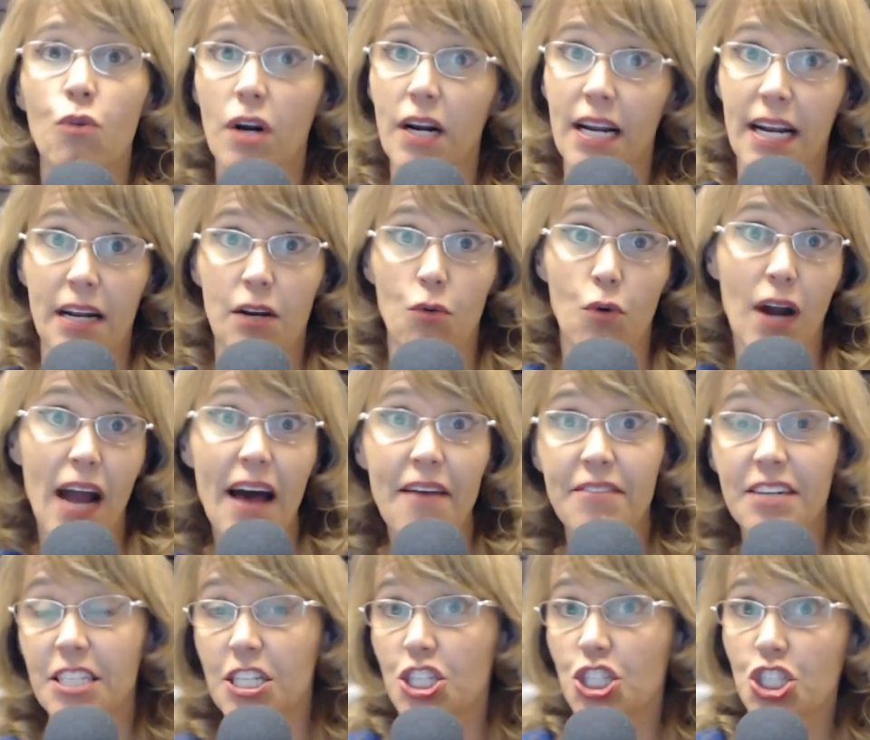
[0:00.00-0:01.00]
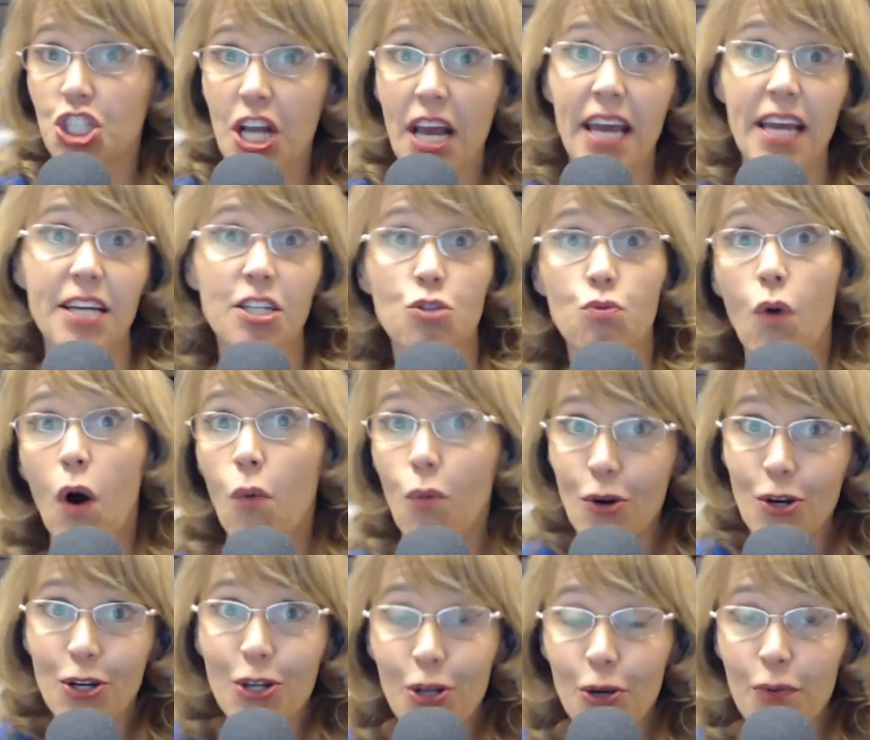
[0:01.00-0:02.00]
We're going to, we're having to change what
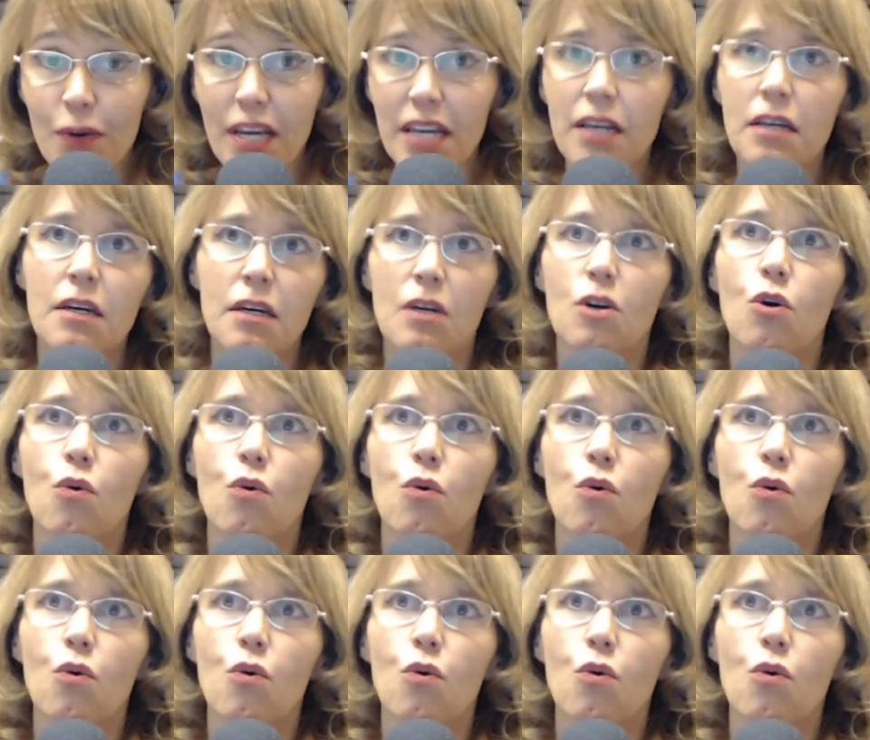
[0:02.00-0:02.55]
we're doing,